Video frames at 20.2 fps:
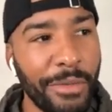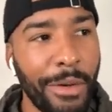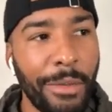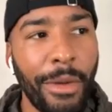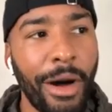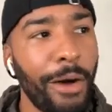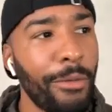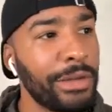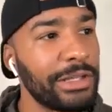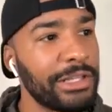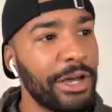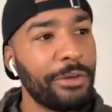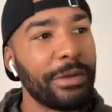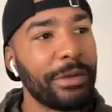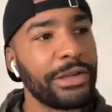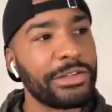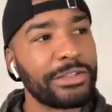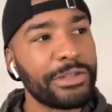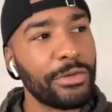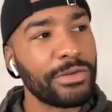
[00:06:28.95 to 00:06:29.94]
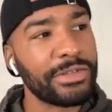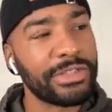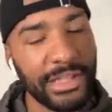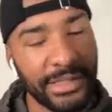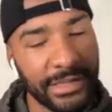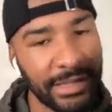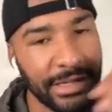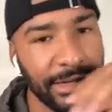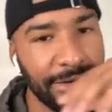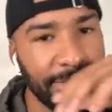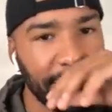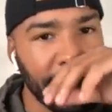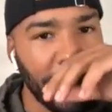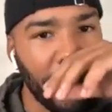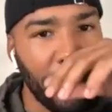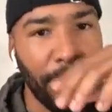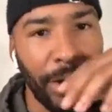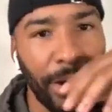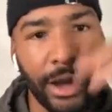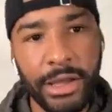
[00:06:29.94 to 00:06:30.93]
My mom would tell me, you're so sensitive,
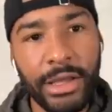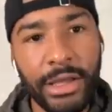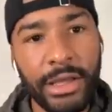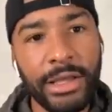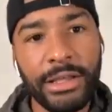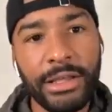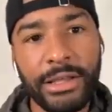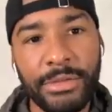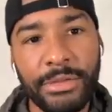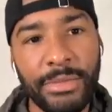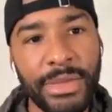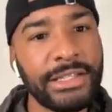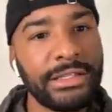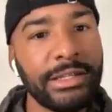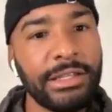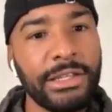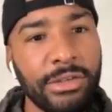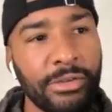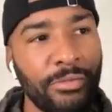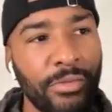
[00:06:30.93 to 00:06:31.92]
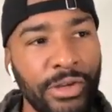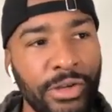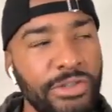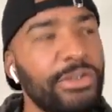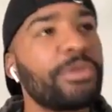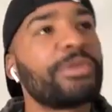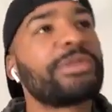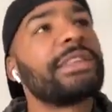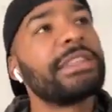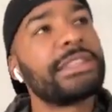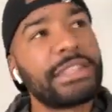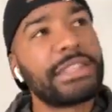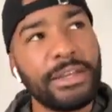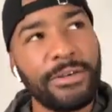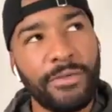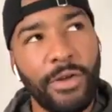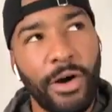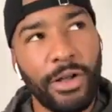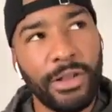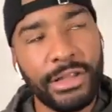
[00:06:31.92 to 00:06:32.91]
you're so
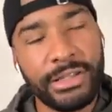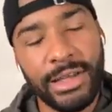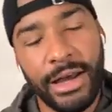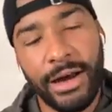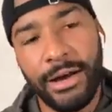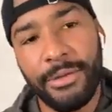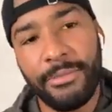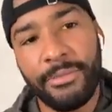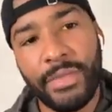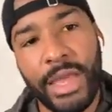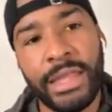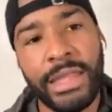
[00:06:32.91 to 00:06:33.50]
sensitive all the time.